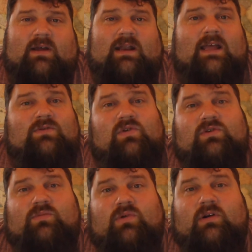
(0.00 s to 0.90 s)
And that's what those
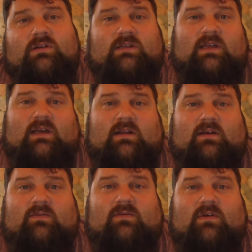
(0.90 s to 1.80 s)
employers are thinking
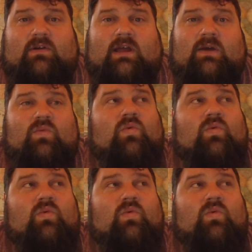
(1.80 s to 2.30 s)
of. Okay,